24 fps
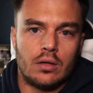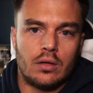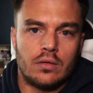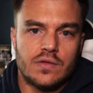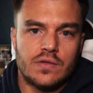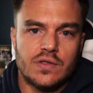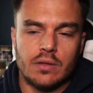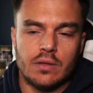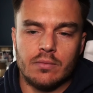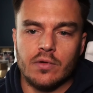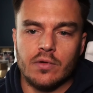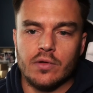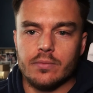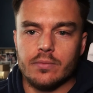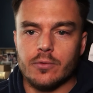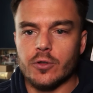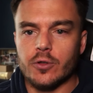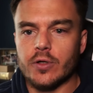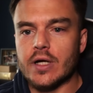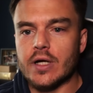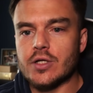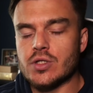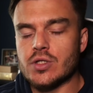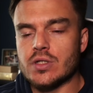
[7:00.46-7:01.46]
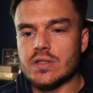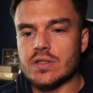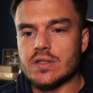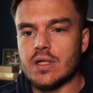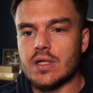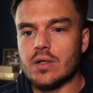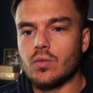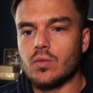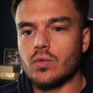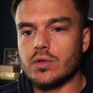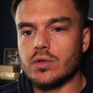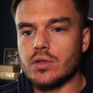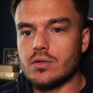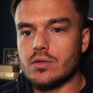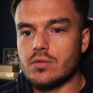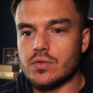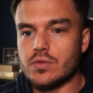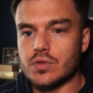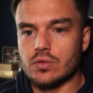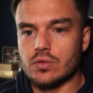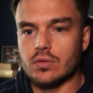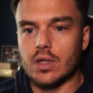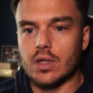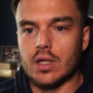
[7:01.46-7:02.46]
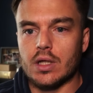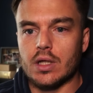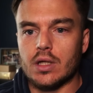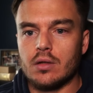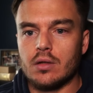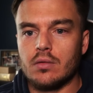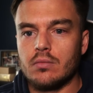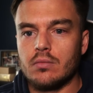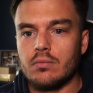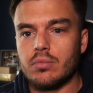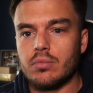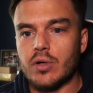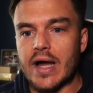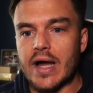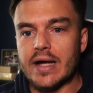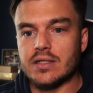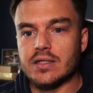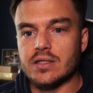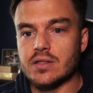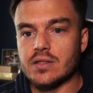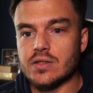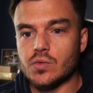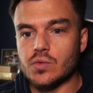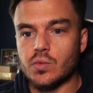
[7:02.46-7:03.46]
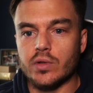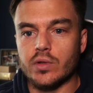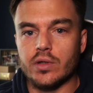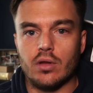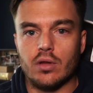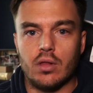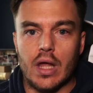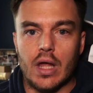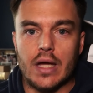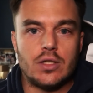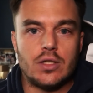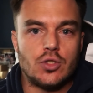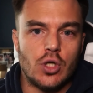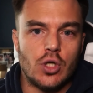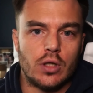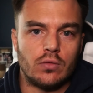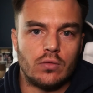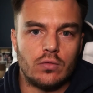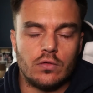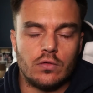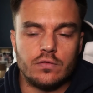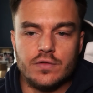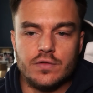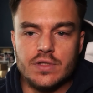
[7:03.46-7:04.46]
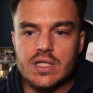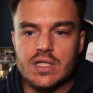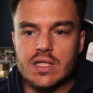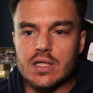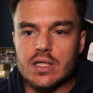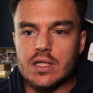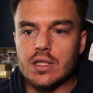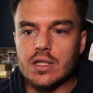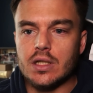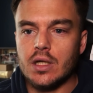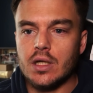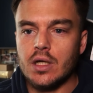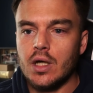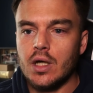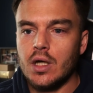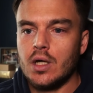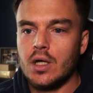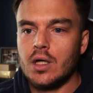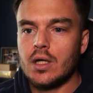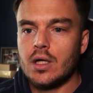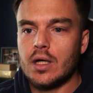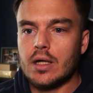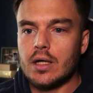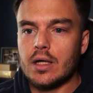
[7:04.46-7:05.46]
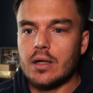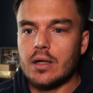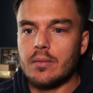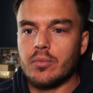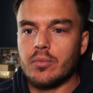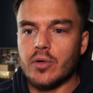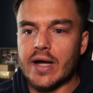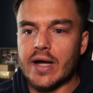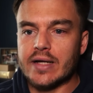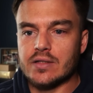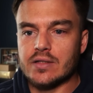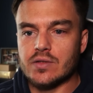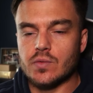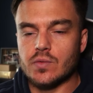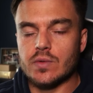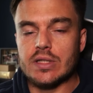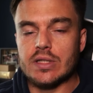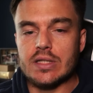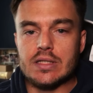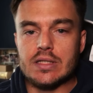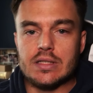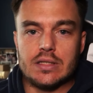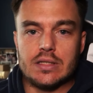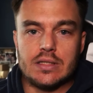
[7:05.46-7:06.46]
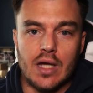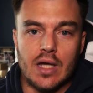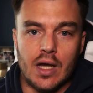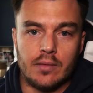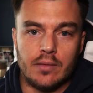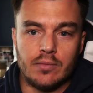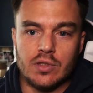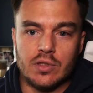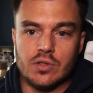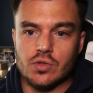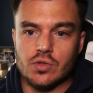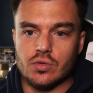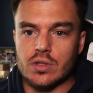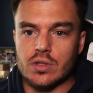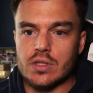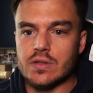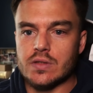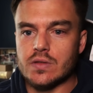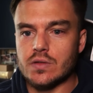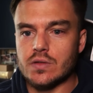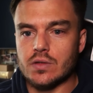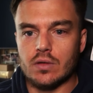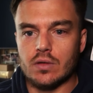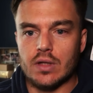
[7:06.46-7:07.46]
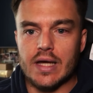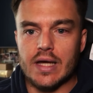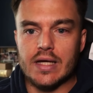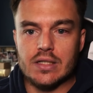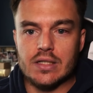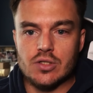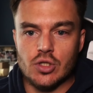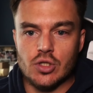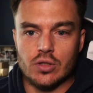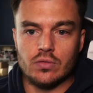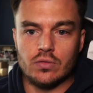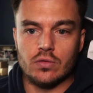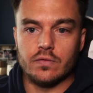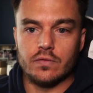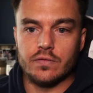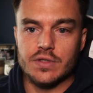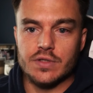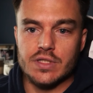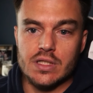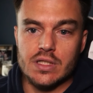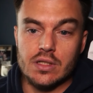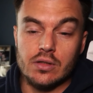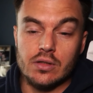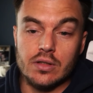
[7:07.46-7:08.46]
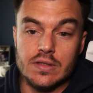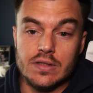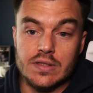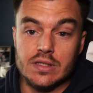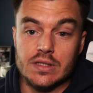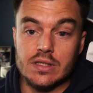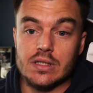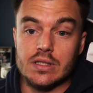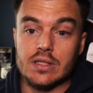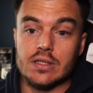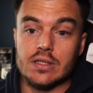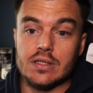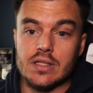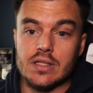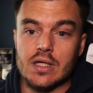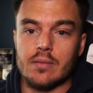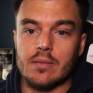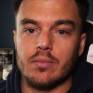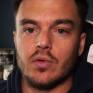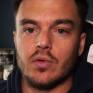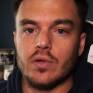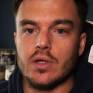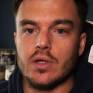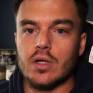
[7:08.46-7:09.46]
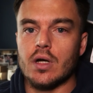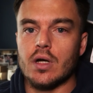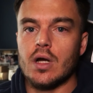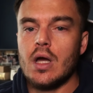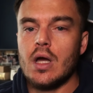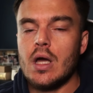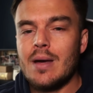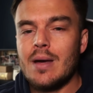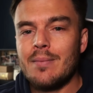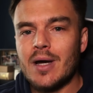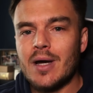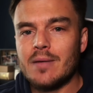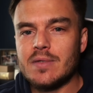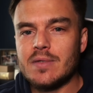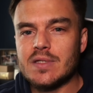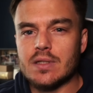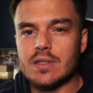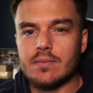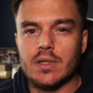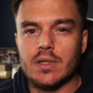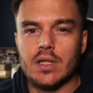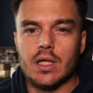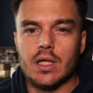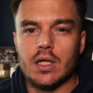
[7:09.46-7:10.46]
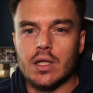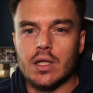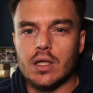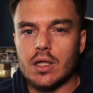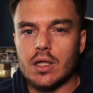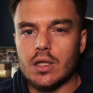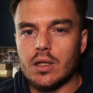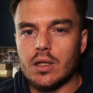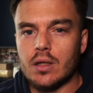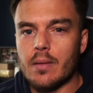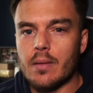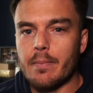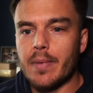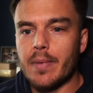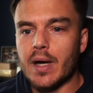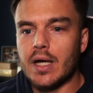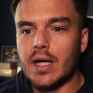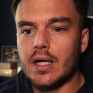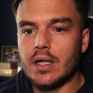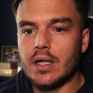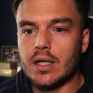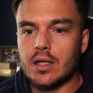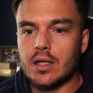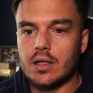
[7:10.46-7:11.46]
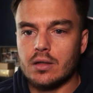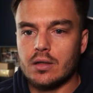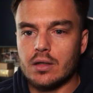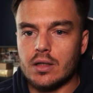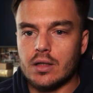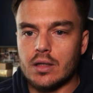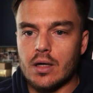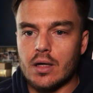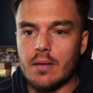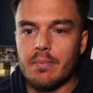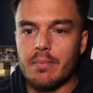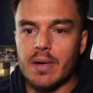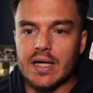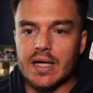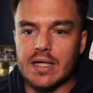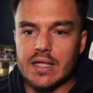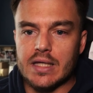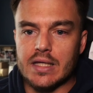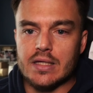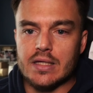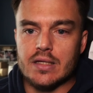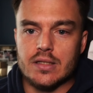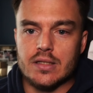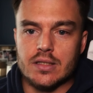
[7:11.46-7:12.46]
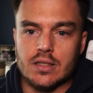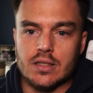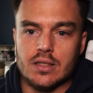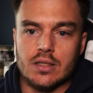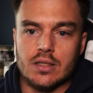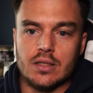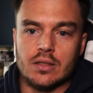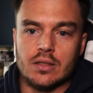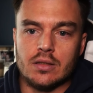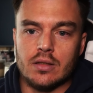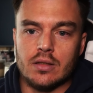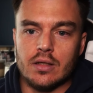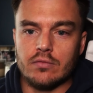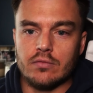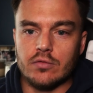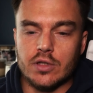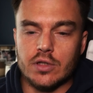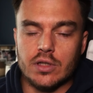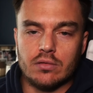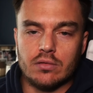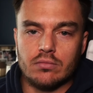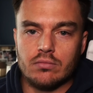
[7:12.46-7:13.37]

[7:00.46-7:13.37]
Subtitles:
some of the progressions that we'll use are like practice with light general fatigue, practice with easy time constraints. And so light general fatigue, you can see the example there. Might be something like get on the bike, bike easy, and every